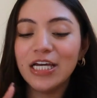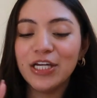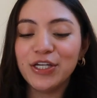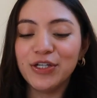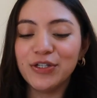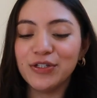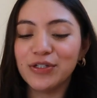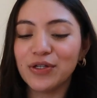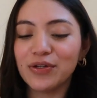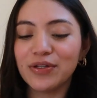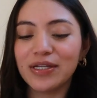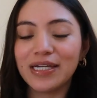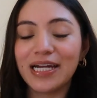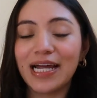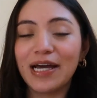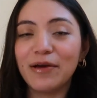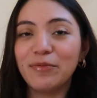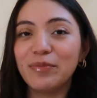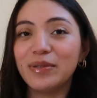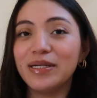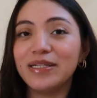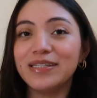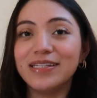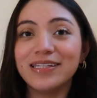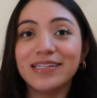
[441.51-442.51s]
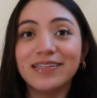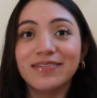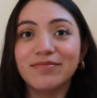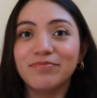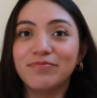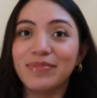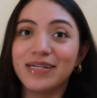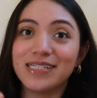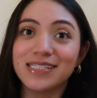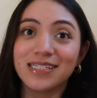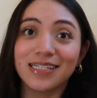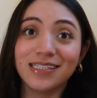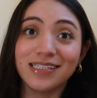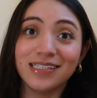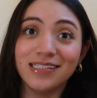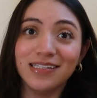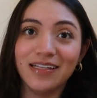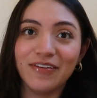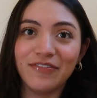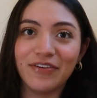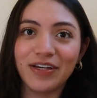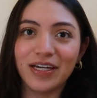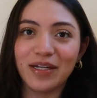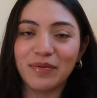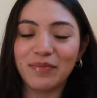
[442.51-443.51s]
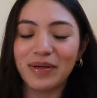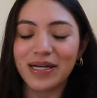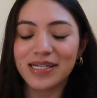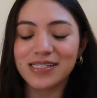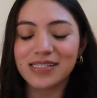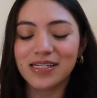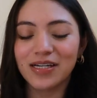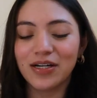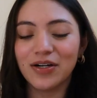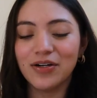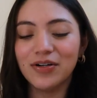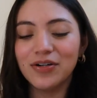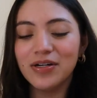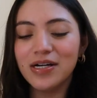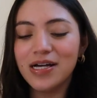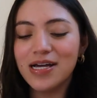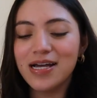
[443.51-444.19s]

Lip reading: you know that I've been basically living in Mexico,